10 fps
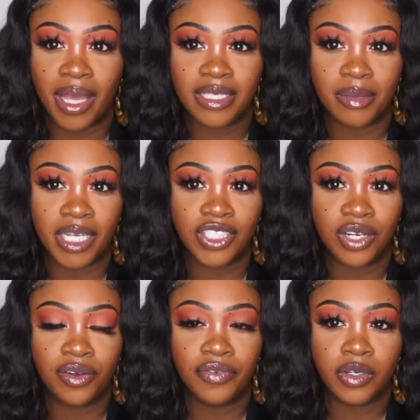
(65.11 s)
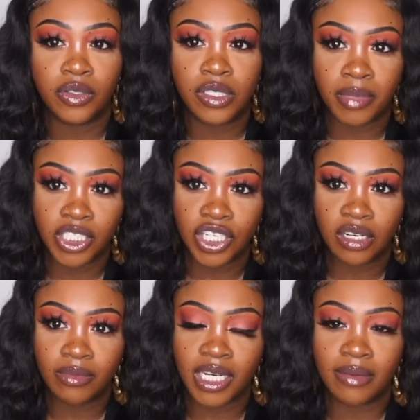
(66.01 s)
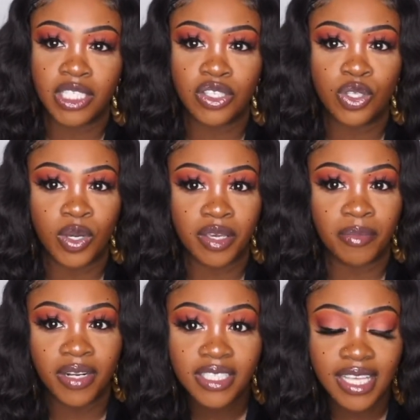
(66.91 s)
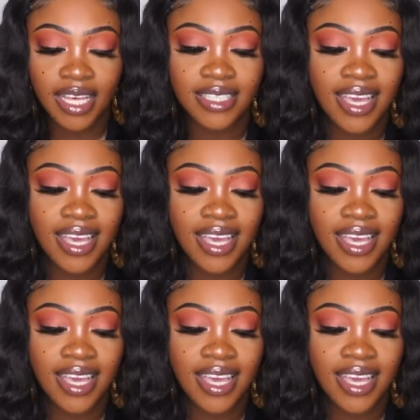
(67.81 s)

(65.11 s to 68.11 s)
I still rock that hair to this day. It is so amazing.